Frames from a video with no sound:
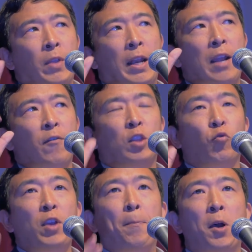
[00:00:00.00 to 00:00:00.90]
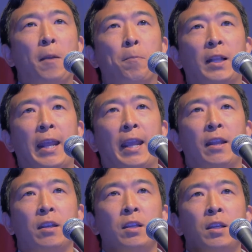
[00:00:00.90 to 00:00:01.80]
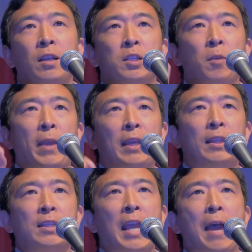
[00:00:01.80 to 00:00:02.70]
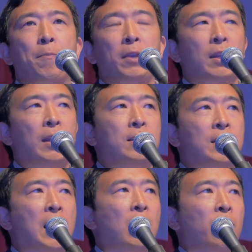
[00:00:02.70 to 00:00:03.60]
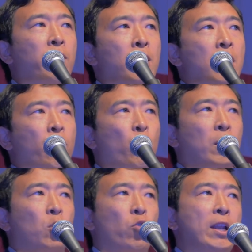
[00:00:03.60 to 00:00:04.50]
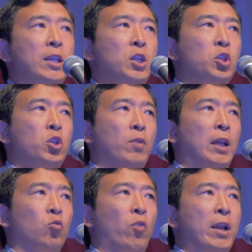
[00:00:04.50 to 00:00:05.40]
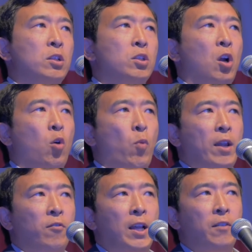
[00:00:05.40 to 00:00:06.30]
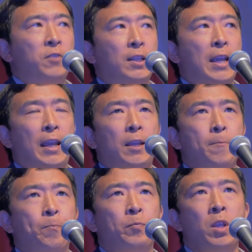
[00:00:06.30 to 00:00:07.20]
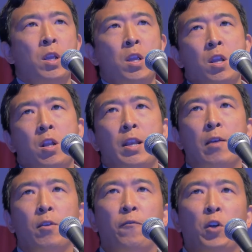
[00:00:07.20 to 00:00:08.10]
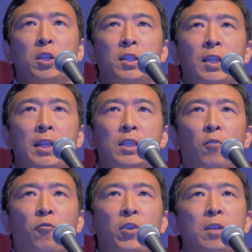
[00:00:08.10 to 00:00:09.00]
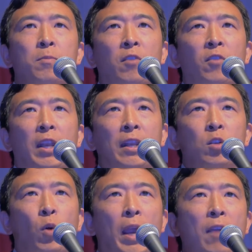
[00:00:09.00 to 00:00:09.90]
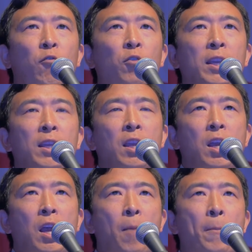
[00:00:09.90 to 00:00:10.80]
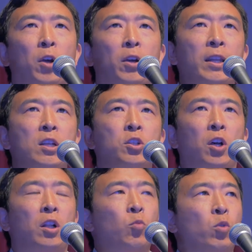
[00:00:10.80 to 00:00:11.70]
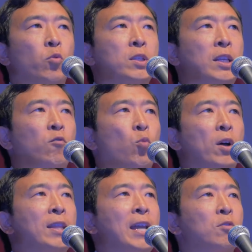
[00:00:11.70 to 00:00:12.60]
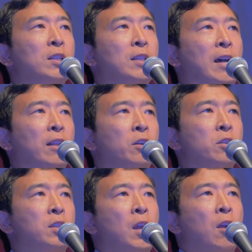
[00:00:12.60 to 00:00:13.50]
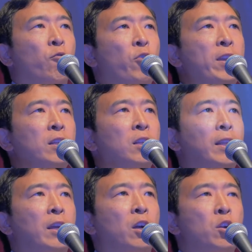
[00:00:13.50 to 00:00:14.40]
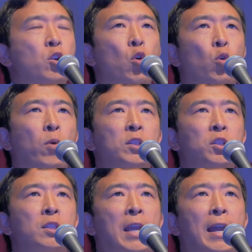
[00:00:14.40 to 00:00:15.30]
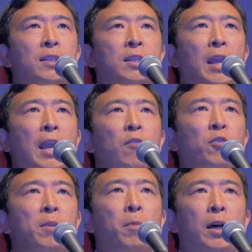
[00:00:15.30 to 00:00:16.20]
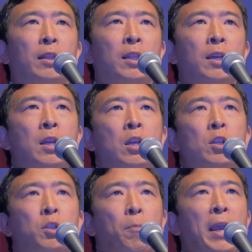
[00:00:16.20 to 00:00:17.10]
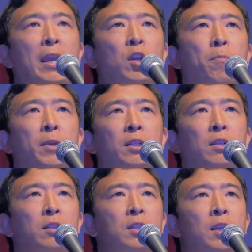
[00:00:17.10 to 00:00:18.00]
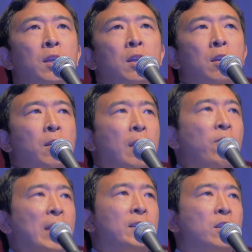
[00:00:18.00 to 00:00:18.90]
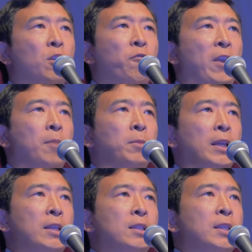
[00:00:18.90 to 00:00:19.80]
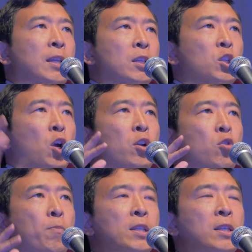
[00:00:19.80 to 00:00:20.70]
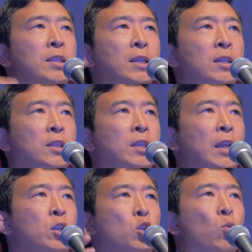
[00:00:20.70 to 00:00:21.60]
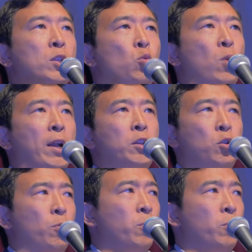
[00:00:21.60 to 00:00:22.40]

And I have a 3-part plan to make this happen and solve for the greatest issue that threatens our way of life today. Now, the first is the Freedom Dividend, where every American adult would receive $1,000 free and clear, no questions asked, every month to pay your bills, invest in your families, start new businesses, and do what you want to do